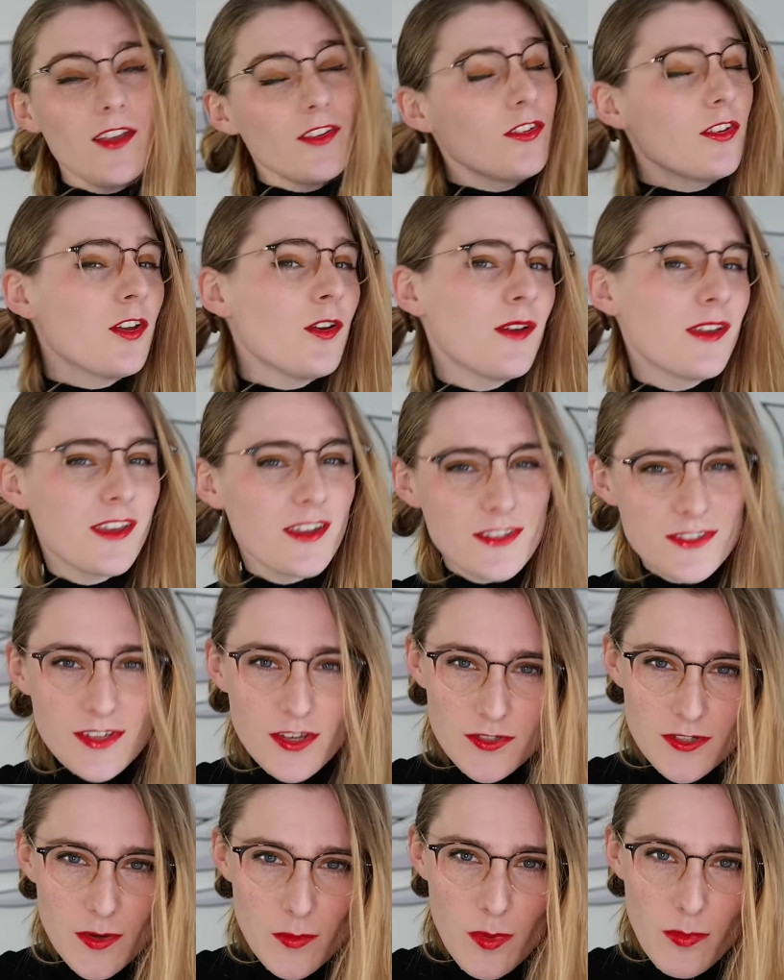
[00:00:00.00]
How's it going, guys,
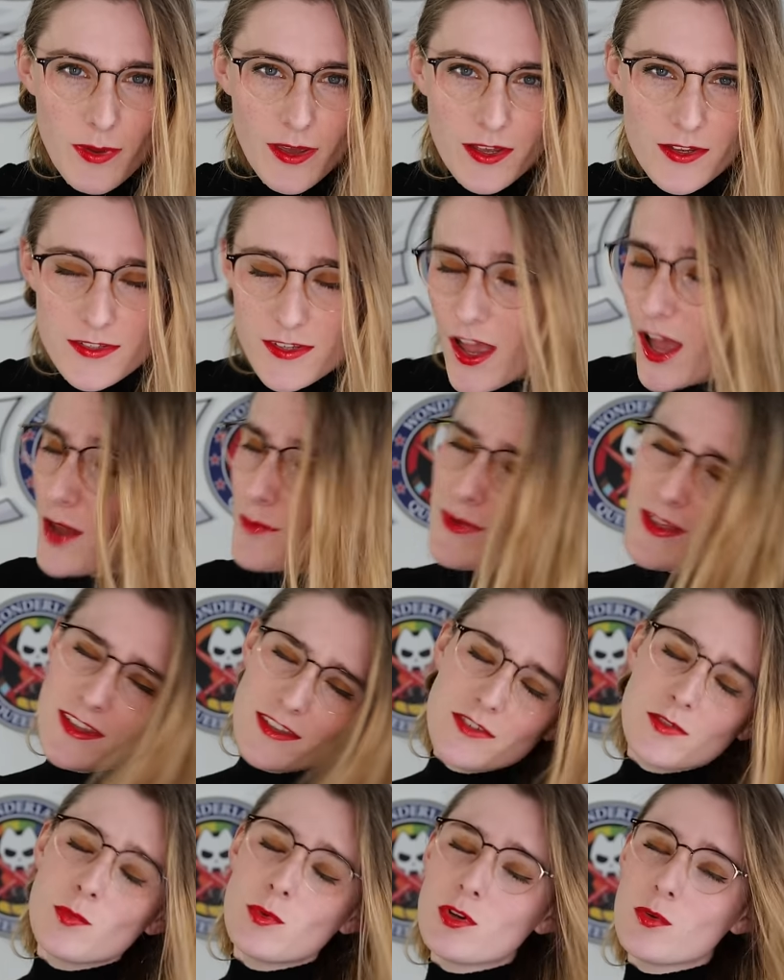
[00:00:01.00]
girls, and newbie pals? I'm
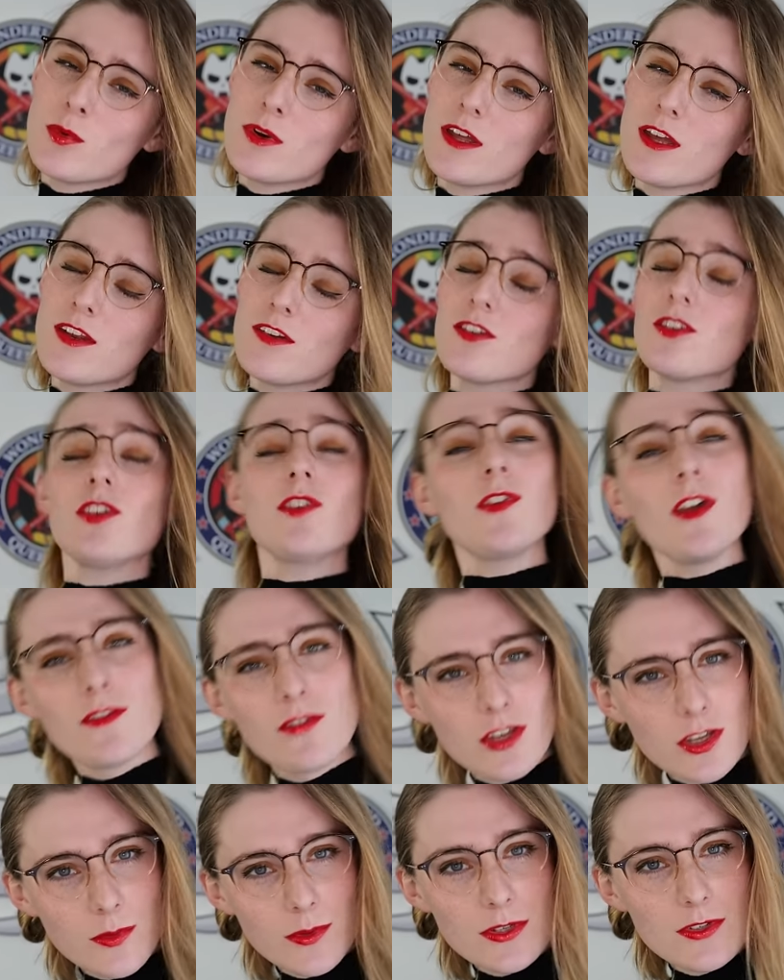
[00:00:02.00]
Alice from Wonder One Ed, your
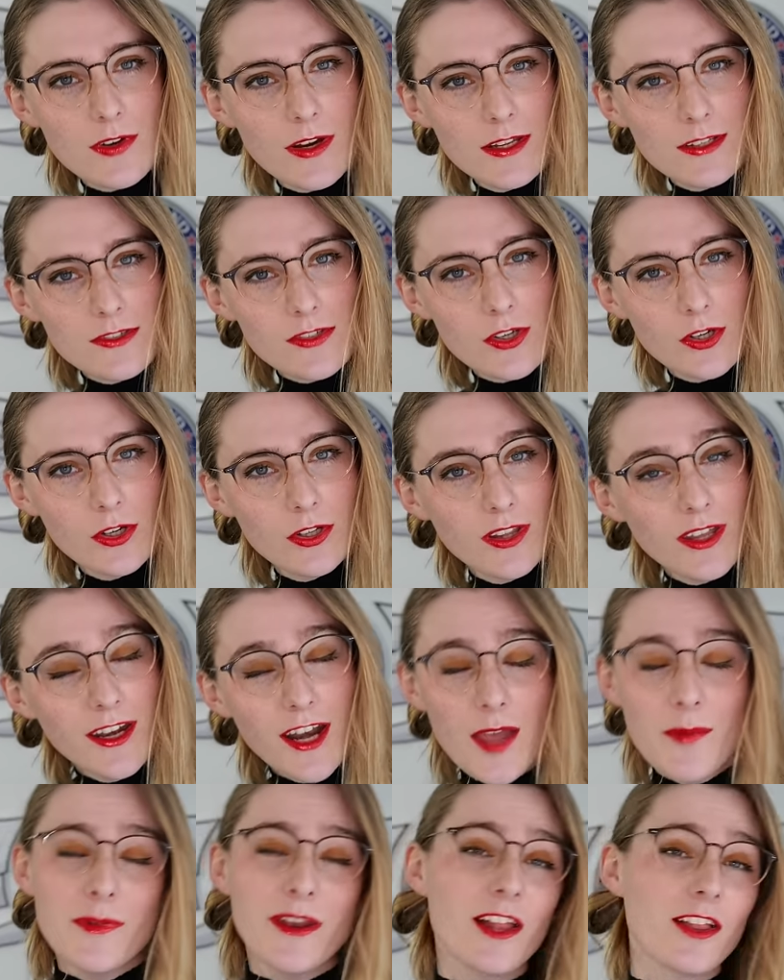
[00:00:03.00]
favorite Kiwi trans girl,
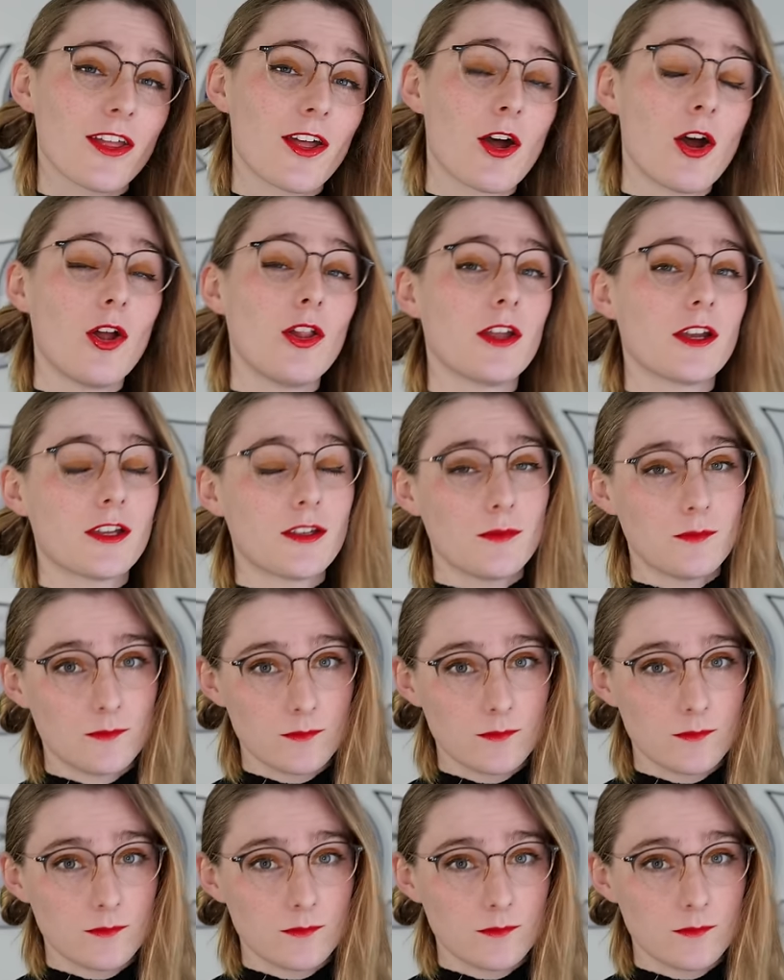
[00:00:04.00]
and I'm an alcoholic.